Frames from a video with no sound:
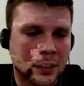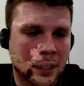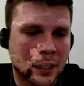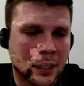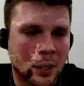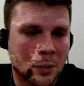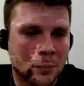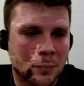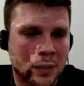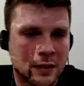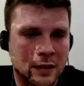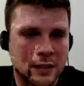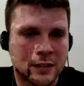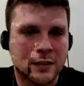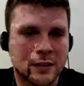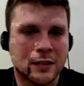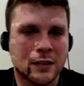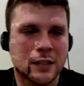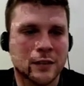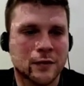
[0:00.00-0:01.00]
and
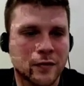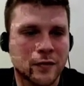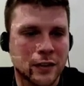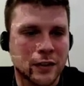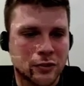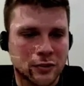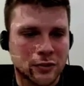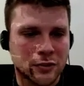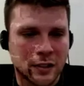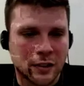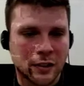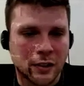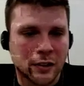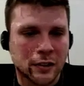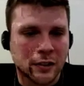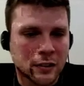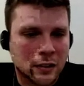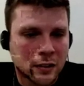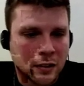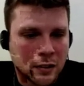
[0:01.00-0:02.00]
these features that
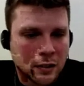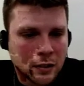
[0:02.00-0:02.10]
are